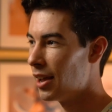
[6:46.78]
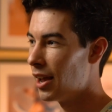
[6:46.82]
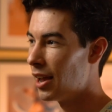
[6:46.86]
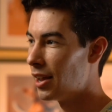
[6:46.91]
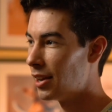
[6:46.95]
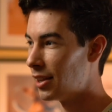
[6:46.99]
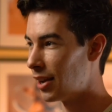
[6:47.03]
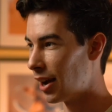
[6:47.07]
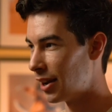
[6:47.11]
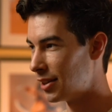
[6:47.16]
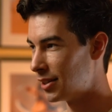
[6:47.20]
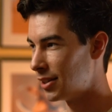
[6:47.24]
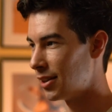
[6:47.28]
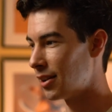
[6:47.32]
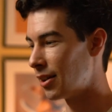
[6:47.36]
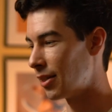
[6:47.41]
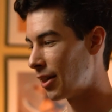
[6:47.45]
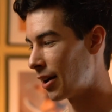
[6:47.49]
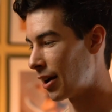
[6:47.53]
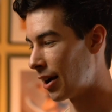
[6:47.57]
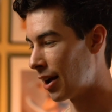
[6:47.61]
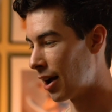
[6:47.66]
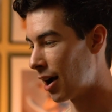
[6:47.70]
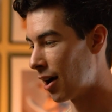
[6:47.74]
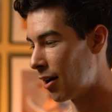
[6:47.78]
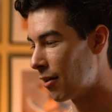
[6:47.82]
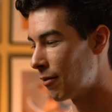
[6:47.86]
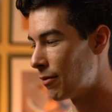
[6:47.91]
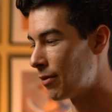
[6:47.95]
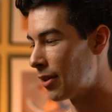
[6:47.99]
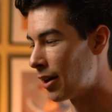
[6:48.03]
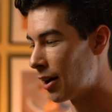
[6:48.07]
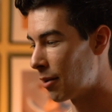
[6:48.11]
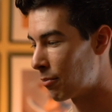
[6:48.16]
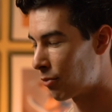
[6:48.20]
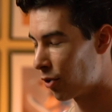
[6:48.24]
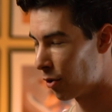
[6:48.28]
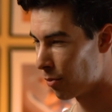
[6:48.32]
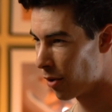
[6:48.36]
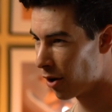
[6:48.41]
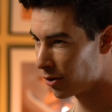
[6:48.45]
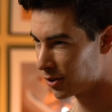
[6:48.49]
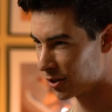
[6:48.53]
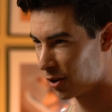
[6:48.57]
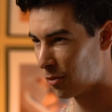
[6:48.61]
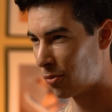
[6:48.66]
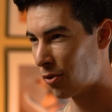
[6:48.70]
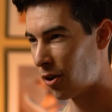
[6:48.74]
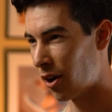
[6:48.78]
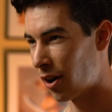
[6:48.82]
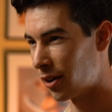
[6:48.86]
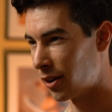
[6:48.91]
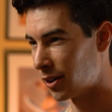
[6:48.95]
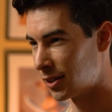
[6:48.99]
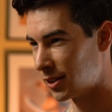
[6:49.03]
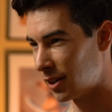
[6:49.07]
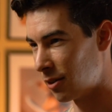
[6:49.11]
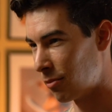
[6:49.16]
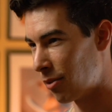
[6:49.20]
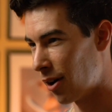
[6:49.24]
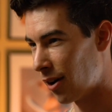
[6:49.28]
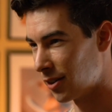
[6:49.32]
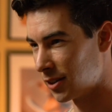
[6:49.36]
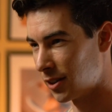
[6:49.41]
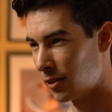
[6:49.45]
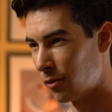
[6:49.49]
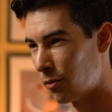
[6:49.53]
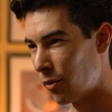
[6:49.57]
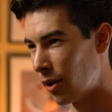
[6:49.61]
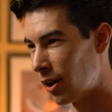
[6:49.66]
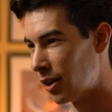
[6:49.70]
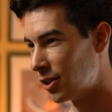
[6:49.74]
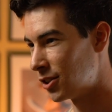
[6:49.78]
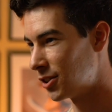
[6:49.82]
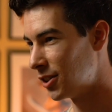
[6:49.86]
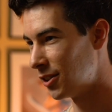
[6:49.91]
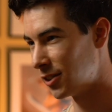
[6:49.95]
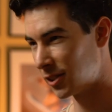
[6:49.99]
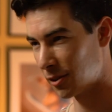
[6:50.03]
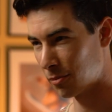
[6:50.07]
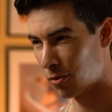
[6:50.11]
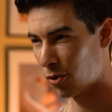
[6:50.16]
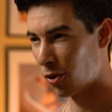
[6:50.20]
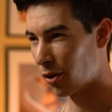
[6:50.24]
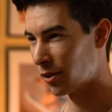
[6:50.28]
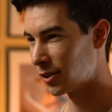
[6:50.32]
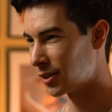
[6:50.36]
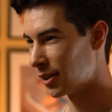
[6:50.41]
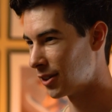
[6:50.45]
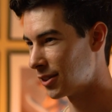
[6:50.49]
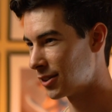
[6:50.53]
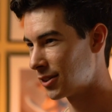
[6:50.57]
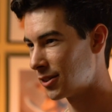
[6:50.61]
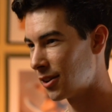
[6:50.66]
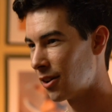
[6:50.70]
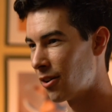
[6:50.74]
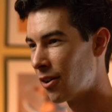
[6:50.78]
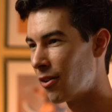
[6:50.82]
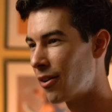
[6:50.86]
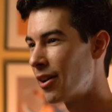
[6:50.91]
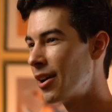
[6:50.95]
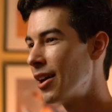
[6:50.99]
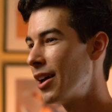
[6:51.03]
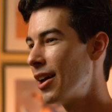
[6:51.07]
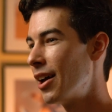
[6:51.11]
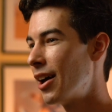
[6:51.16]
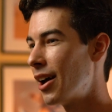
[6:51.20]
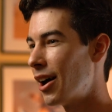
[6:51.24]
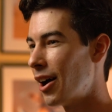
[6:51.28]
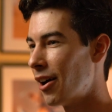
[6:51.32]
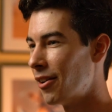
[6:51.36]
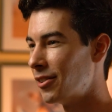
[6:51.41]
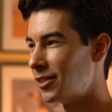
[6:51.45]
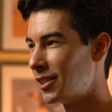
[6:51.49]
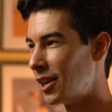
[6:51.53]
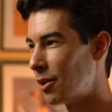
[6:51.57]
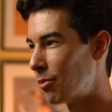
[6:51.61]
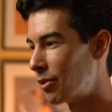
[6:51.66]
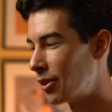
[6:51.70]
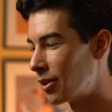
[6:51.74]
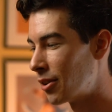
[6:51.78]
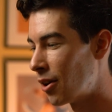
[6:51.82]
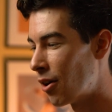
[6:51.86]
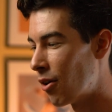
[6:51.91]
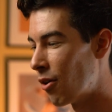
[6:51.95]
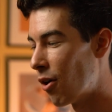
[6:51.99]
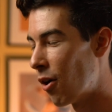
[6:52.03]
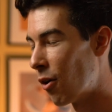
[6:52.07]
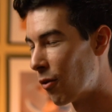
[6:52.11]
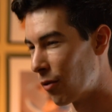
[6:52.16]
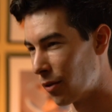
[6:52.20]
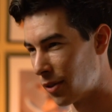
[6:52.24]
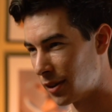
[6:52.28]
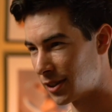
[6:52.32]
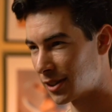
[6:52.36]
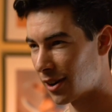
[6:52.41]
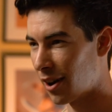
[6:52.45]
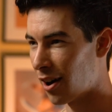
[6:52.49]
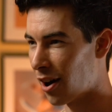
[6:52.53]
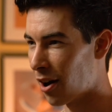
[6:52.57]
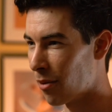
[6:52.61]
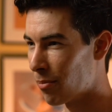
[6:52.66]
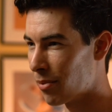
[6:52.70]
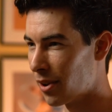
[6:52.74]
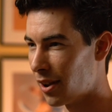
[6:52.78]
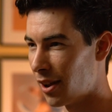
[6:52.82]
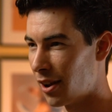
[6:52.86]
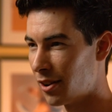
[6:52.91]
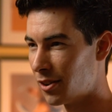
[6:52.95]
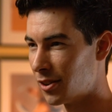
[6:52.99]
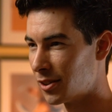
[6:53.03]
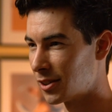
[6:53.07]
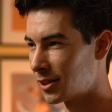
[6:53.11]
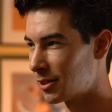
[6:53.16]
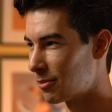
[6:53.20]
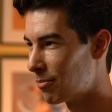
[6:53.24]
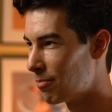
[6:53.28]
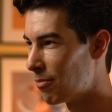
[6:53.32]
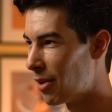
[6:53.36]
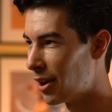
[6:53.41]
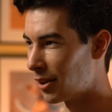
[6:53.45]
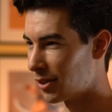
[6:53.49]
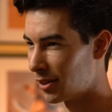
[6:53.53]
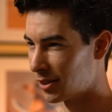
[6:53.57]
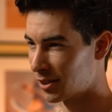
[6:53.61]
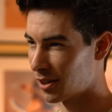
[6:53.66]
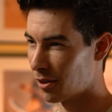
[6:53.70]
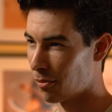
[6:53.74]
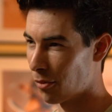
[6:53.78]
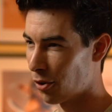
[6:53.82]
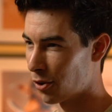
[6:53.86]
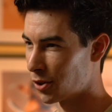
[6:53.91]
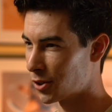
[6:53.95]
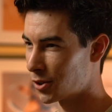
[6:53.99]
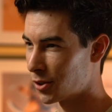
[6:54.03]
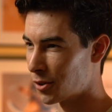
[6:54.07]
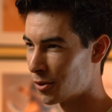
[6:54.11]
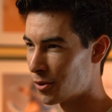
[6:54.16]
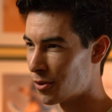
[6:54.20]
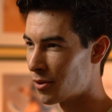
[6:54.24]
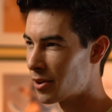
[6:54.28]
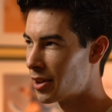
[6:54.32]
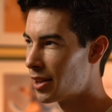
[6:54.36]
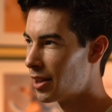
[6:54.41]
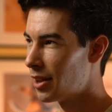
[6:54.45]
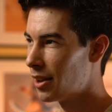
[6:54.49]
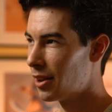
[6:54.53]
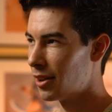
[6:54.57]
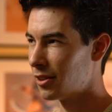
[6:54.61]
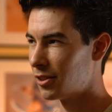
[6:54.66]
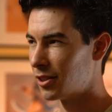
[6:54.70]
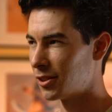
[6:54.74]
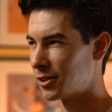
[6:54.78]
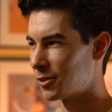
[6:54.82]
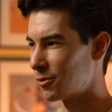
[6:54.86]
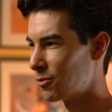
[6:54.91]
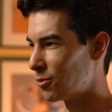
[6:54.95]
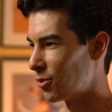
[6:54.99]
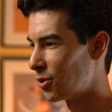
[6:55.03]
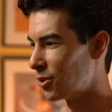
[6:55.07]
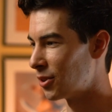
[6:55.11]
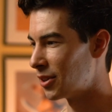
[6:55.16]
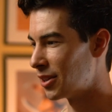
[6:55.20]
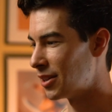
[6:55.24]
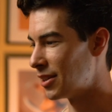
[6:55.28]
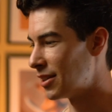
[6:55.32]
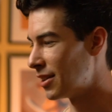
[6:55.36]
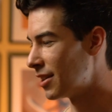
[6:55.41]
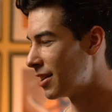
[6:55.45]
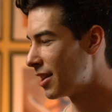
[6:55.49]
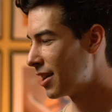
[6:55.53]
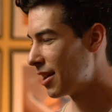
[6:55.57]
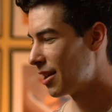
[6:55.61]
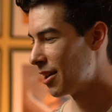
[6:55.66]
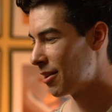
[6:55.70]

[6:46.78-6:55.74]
any idea that I have that promotes her product in a positive way, she supports it. So I was able to go over the top and just make this commercial just really